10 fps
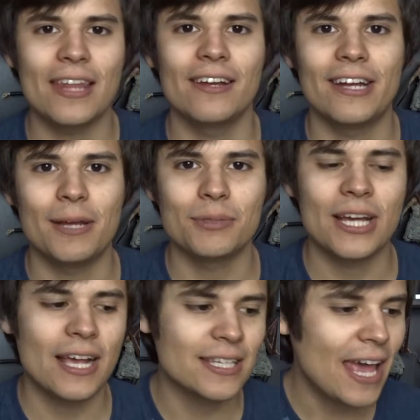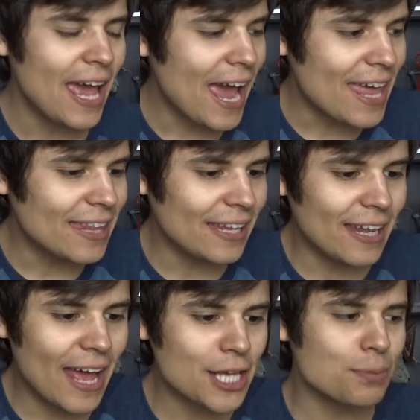had their gamer tags, and then
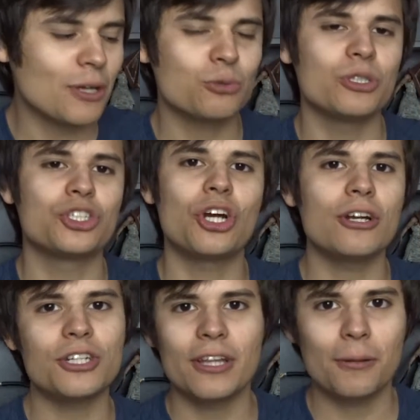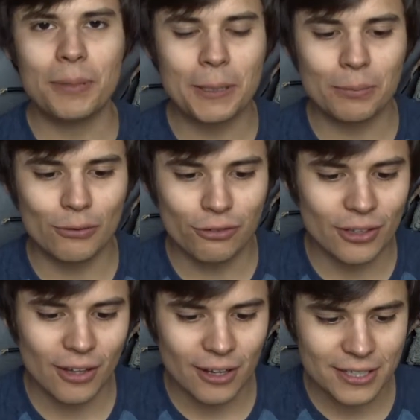Xbox was charging their people for the
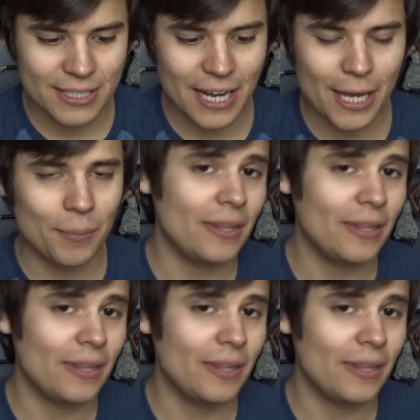longest time,